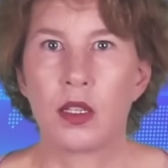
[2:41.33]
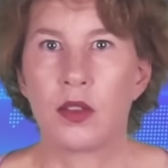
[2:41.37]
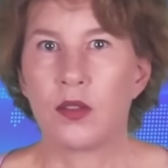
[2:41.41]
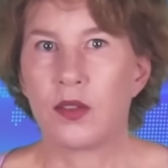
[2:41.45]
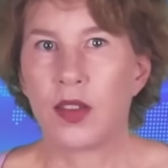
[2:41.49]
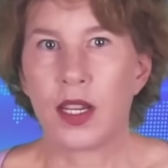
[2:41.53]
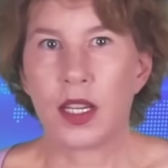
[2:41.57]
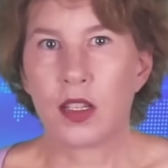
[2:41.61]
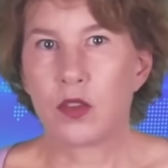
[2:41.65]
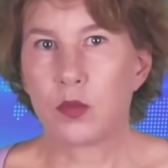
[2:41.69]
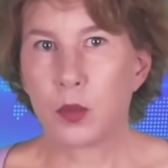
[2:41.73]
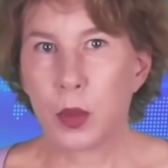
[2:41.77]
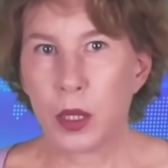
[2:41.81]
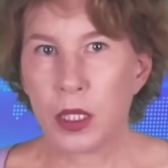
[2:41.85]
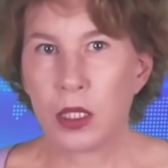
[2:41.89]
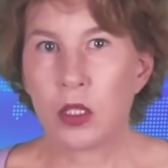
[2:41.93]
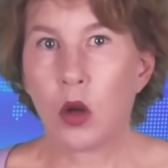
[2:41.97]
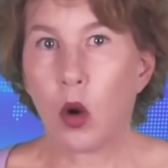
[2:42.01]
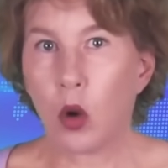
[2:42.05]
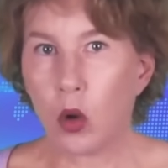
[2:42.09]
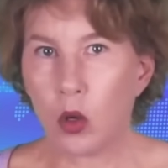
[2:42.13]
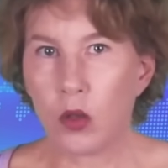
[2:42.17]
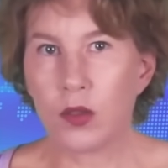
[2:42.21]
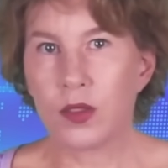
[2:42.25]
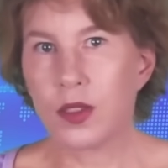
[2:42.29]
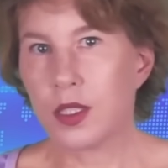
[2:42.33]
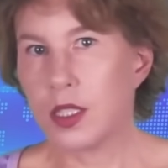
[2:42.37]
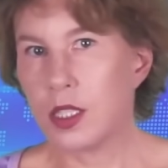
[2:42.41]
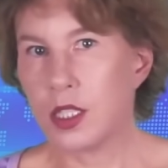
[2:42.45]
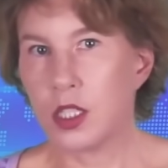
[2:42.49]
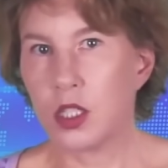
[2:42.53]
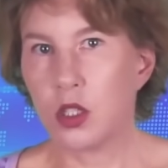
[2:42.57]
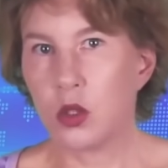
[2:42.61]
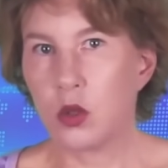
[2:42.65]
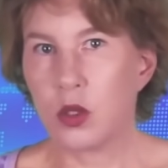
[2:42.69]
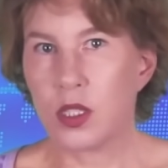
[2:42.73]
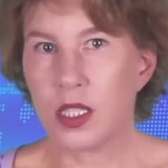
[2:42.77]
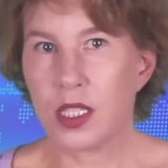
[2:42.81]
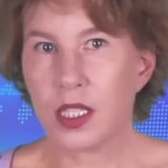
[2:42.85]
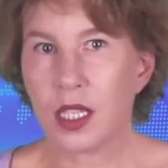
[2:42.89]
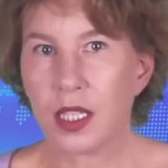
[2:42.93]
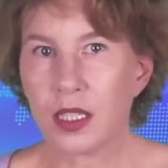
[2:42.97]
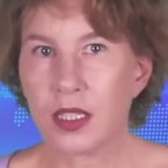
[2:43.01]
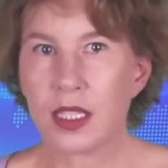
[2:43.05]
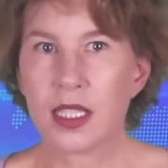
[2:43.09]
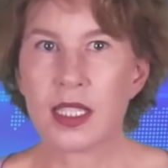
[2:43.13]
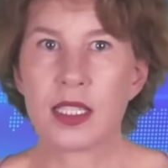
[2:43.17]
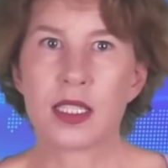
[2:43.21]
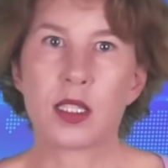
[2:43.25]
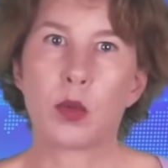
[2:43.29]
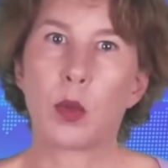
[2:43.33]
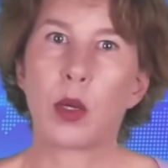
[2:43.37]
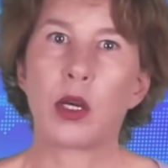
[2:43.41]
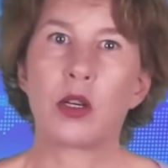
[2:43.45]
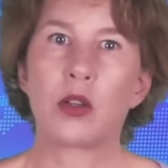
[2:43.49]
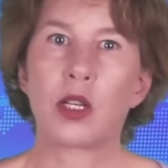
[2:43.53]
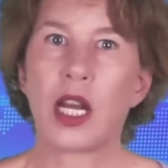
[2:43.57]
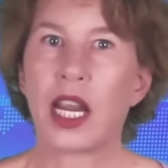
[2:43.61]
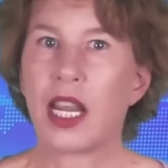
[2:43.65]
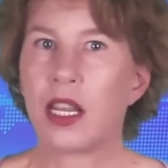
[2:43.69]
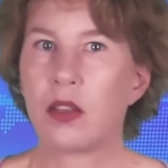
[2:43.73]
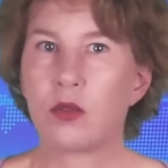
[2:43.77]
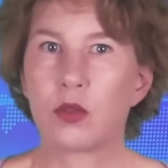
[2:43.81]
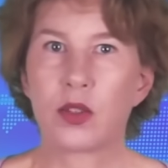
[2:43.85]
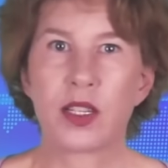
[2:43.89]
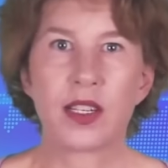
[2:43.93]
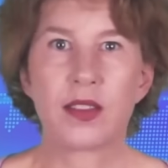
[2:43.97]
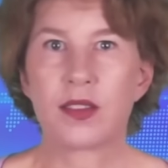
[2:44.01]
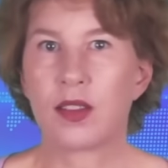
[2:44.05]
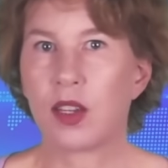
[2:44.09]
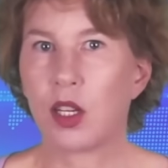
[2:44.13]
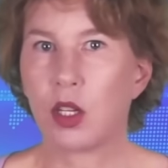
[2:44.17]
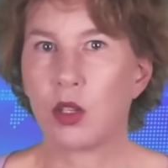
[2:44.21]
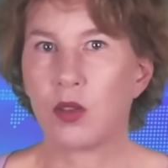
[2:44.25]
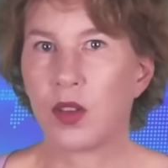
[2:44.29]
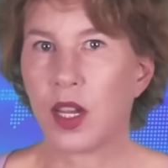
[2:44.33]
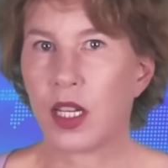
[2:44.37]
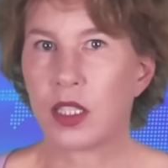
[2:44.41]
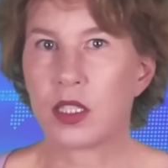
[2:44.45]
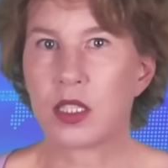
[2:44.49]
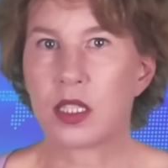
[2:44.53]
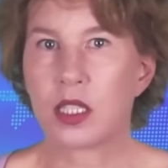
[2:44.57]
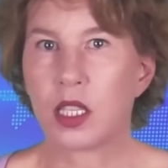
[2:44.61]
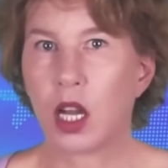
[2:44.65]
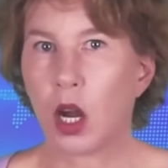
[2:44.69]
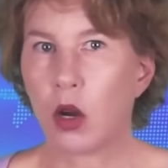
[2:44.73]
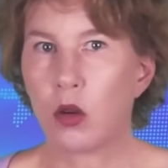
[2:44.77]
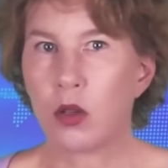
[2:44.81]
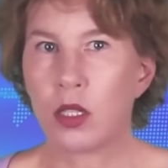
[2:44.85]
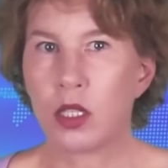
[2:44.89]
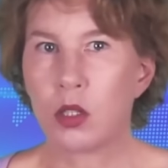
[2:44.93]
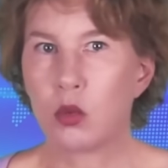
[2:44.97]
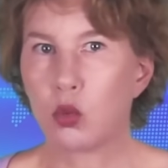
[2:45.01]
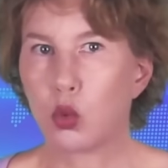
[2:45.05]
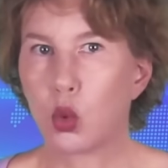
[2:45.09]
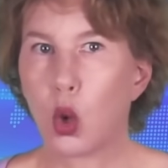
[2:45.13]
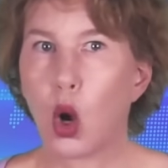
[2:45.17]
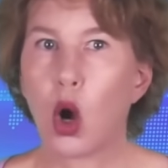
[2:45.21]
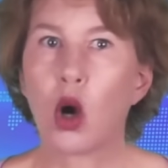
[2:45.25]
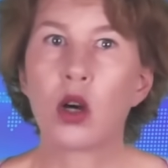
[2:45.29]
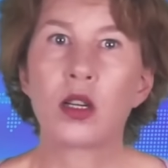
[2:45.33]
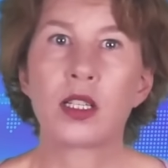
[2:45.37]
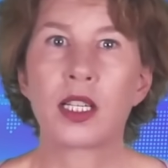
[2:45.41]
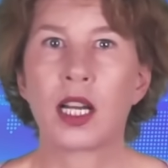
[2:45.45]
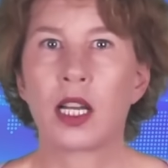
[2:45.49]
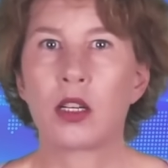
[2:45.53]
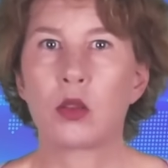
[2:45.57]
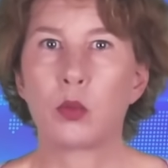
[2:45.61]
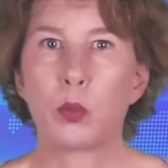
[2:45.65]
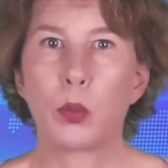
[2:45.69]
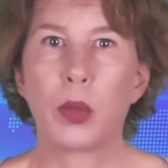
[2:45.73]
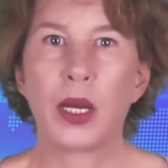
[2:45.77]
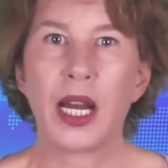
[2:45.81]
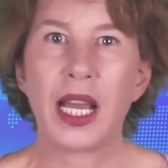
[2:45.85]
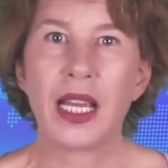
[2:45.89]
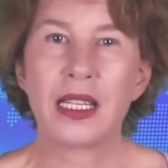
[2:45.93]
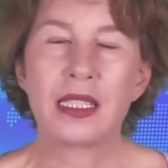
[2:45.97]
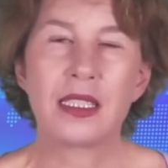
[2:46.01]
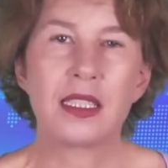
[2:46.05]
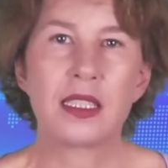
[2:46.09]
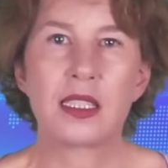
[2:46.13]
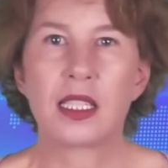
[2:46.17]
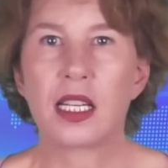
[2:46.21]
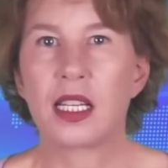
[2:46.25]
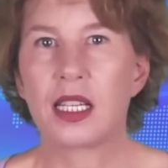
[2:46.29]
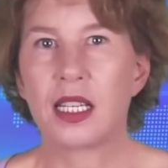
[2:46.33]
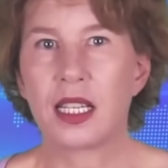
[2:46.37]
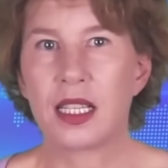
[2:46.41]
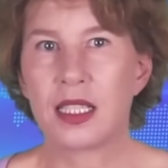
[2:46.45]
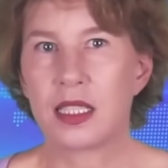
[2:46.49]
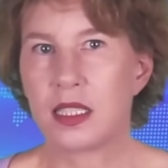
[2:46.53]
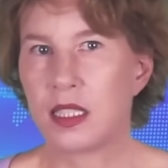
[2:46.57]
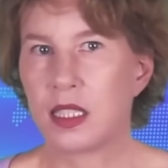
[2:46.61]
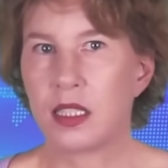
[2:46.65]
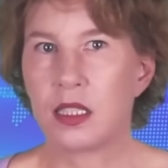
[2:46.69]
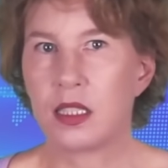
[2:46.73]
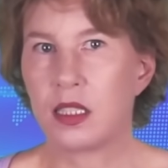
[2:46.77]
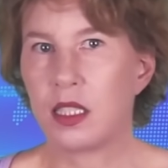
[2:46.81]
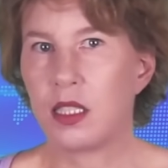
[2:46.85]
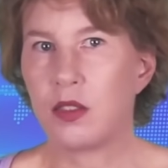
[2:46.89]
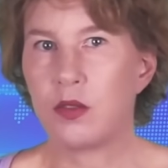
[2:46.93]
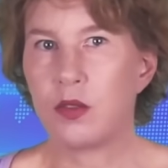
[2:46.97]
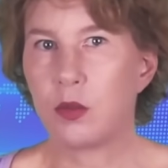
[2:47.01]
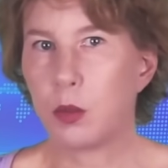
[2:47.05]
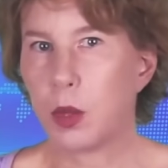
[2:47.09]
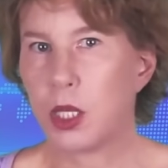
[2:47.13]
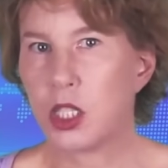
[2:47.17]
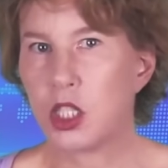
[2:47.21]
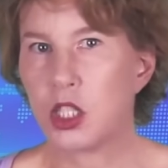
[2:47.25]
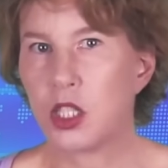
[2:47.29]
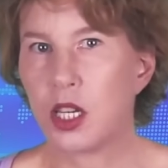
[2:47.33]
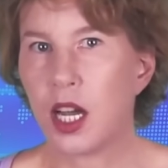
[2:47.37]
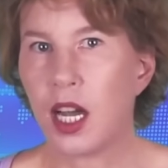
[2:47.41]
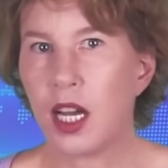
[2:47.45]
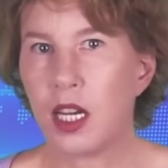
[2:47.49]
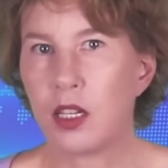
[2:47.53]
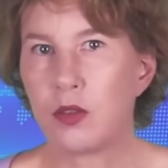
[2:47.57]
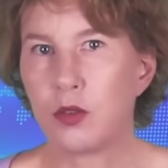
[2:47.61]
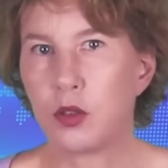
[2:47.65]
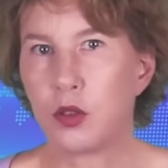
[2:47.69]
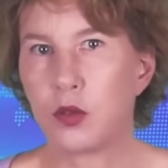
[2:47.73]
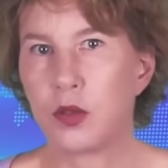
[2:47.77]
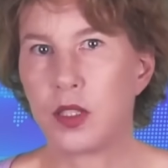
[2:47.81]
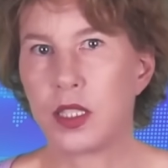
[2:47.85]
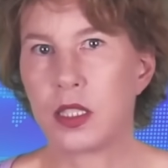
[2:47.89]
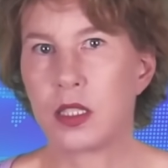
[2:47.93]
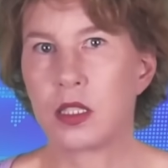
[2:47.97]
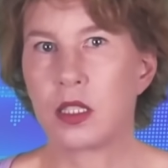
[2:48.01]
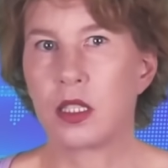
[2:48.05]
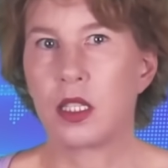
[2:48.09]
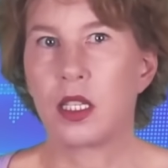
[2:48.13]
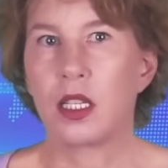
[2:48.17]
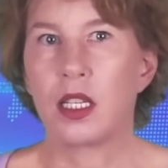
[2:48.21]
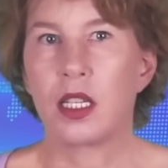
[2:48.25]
There have been all these new studies about everything that's going wrong on our planet, and I didn't even mention half of it.